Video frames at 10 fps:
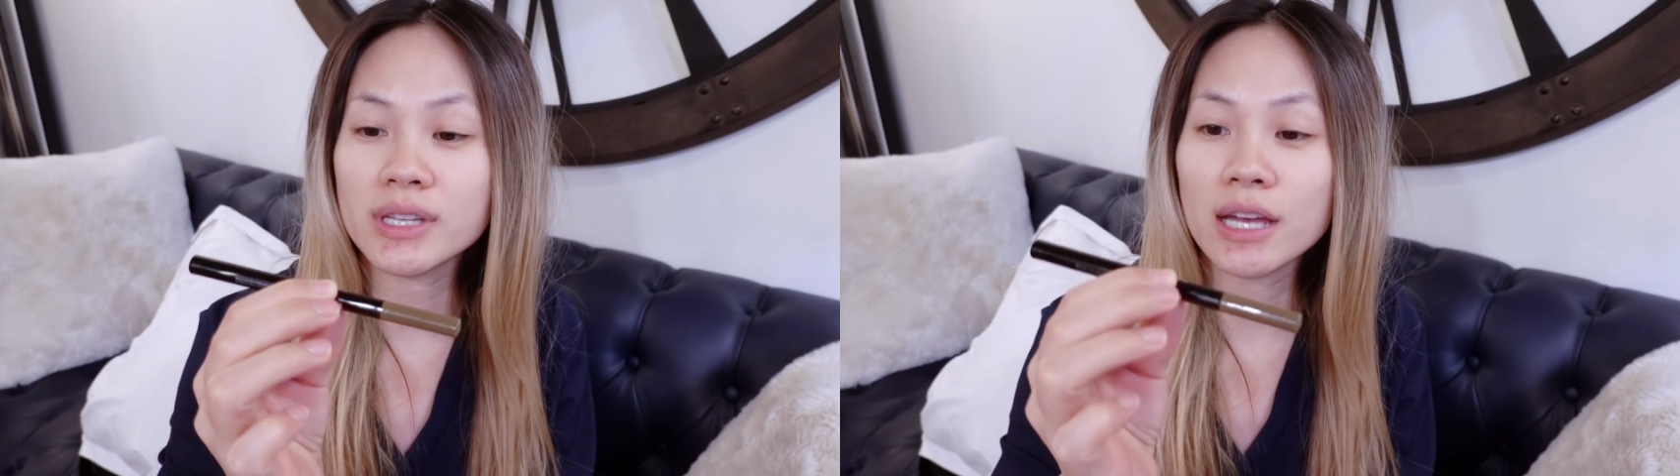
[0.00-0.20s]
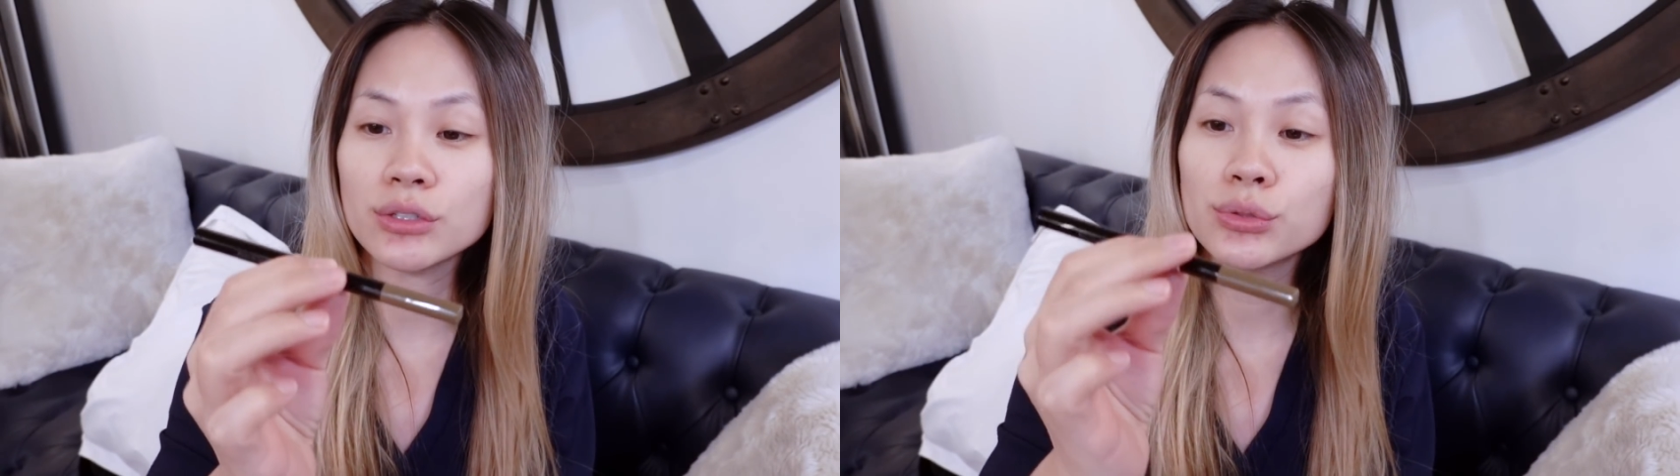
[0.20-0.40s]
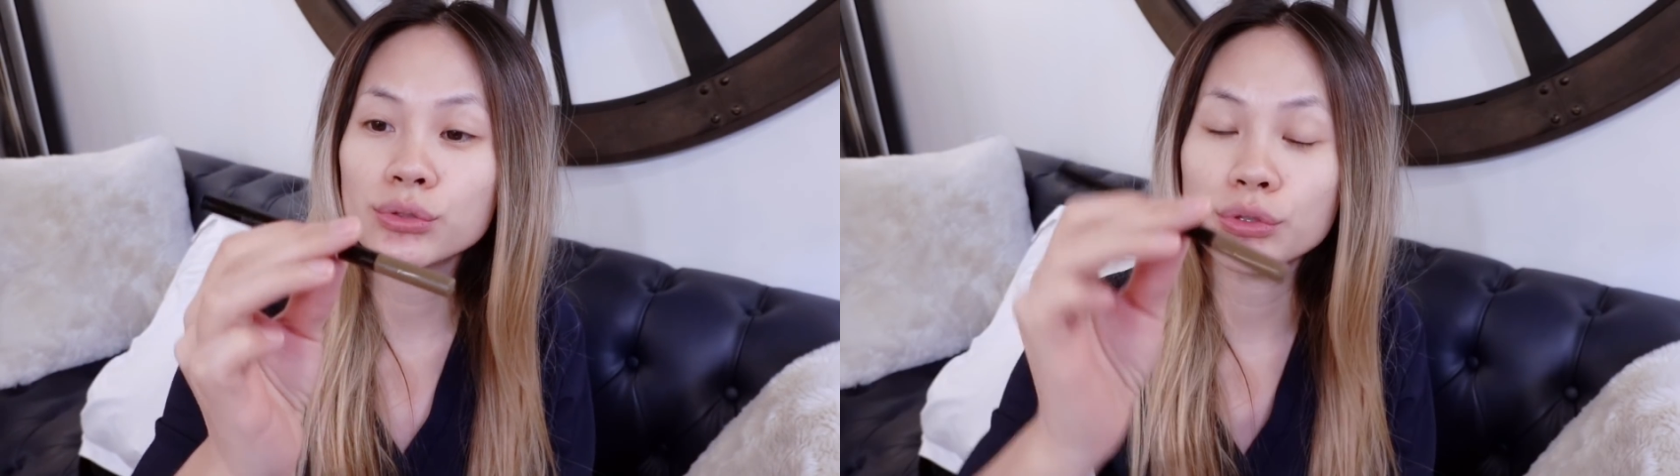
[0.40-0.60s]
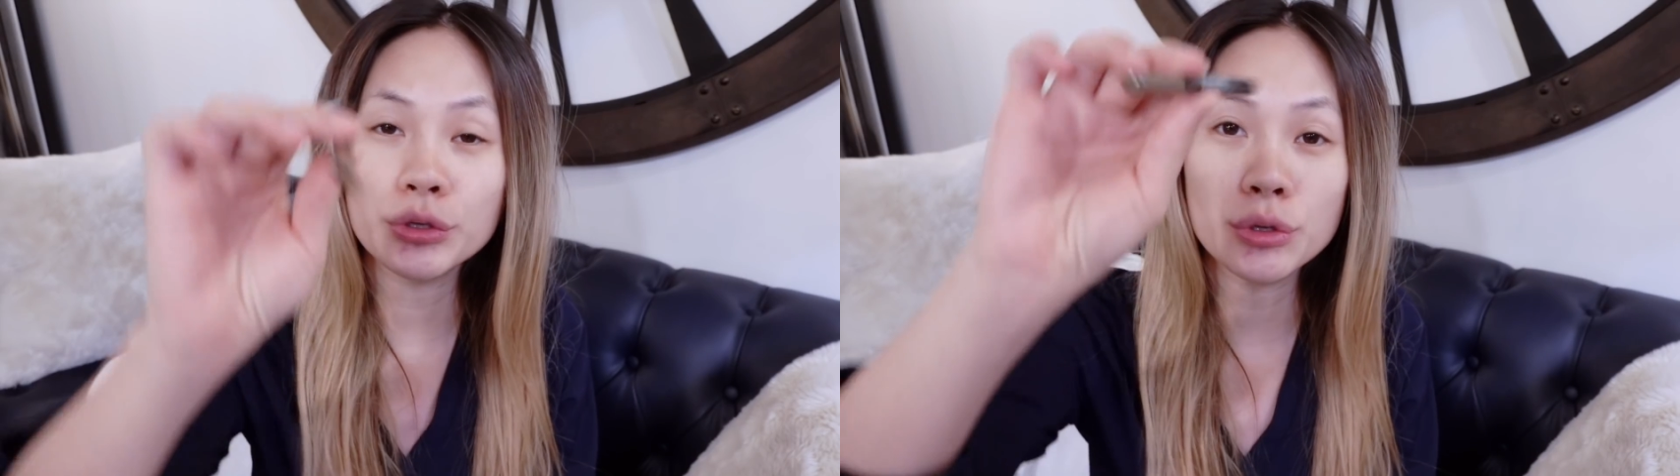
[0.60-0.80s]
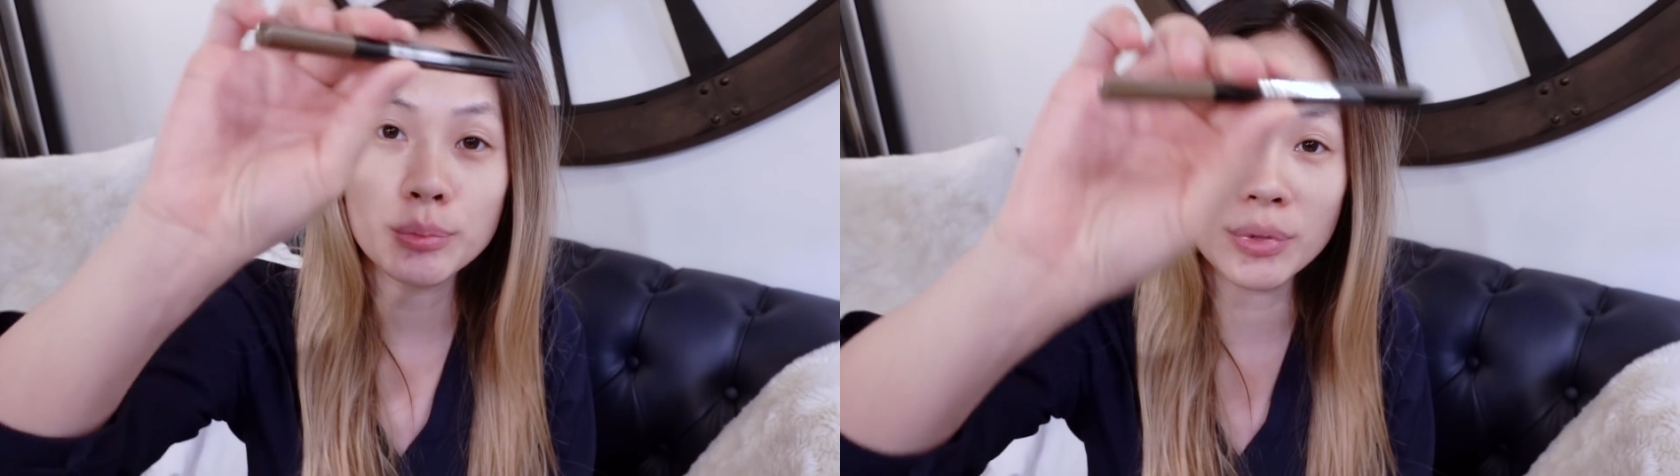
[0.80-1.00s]
Tattoo
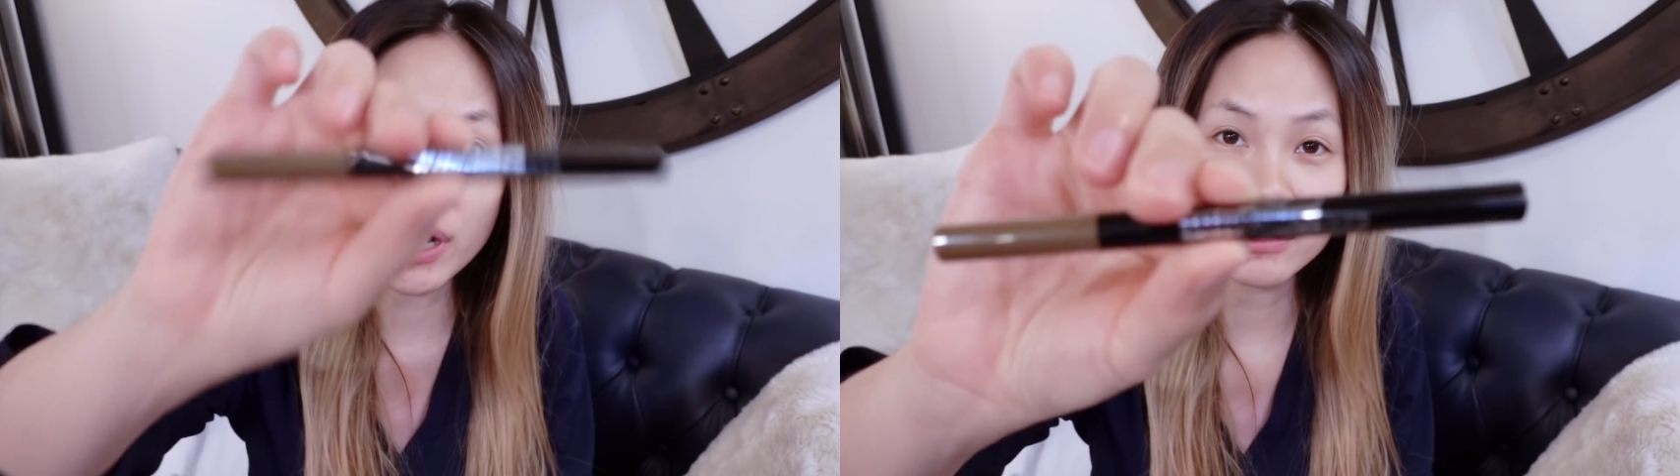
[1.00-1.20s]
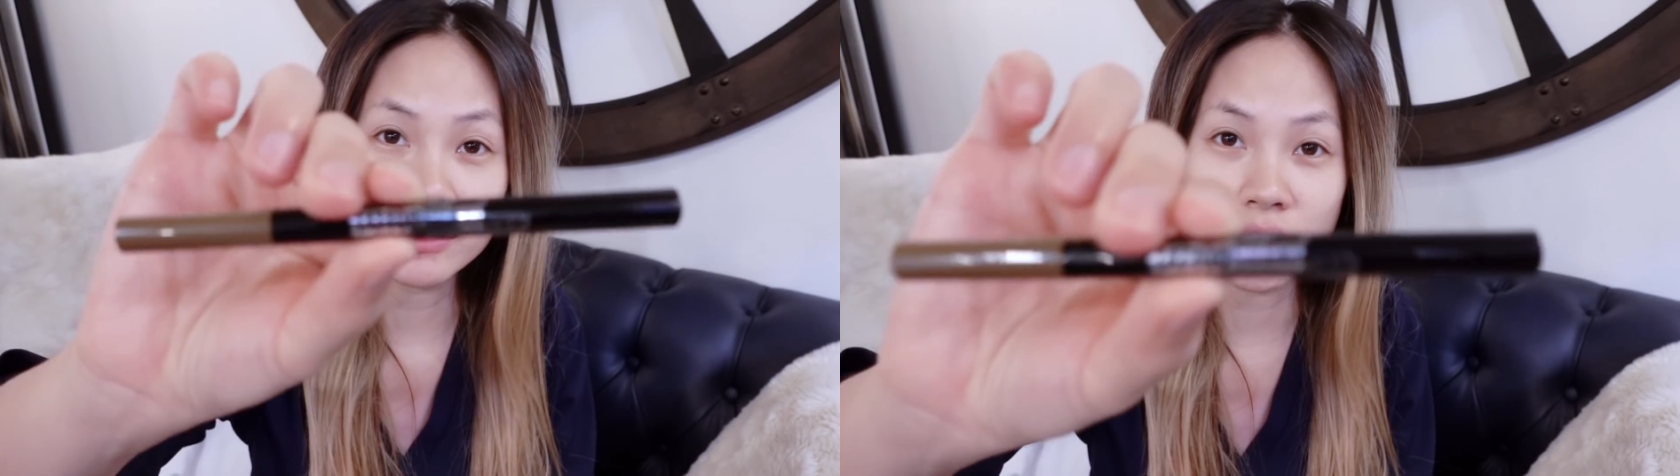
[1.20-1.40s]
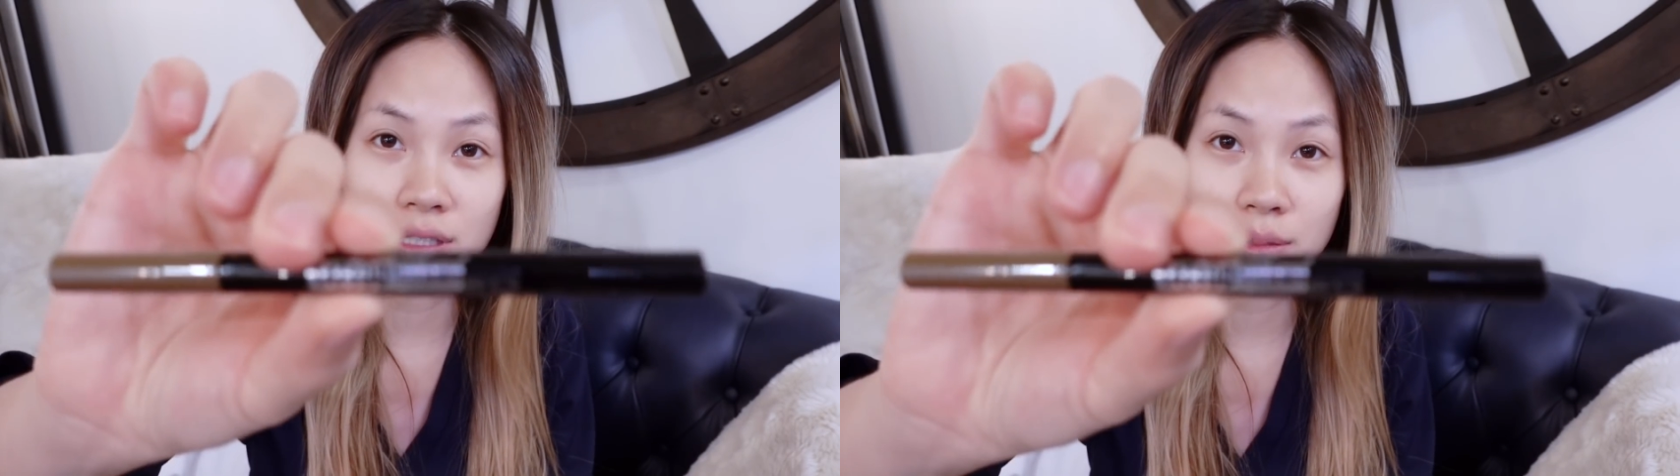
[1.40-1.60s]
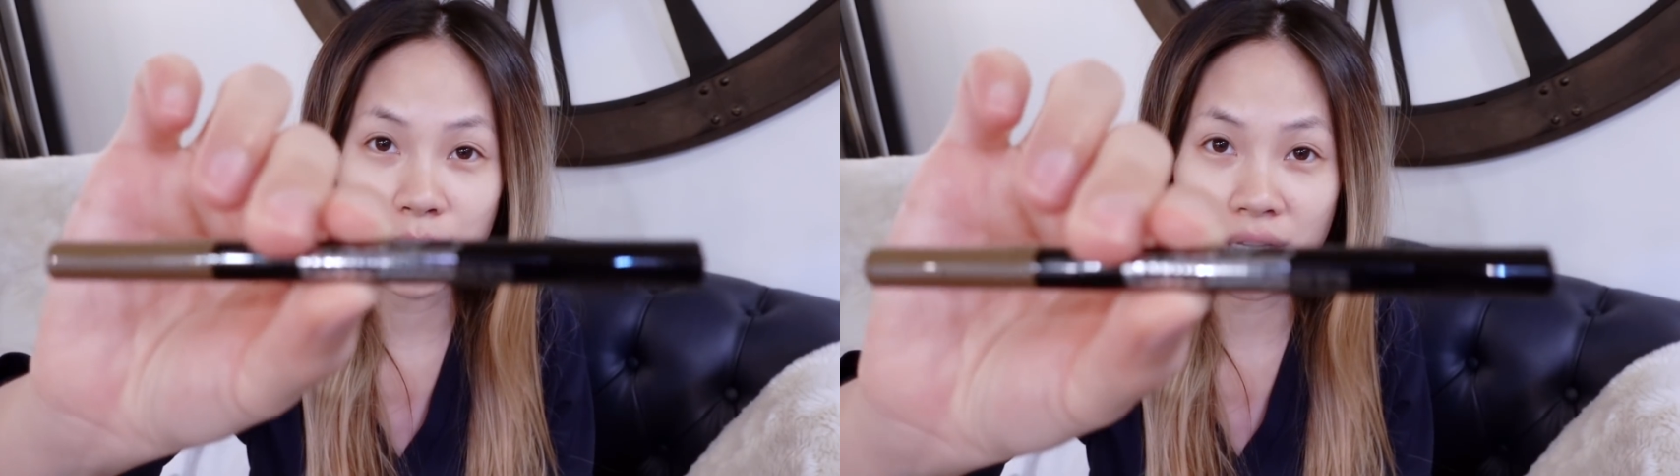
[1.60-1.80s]
Studio Brow Tint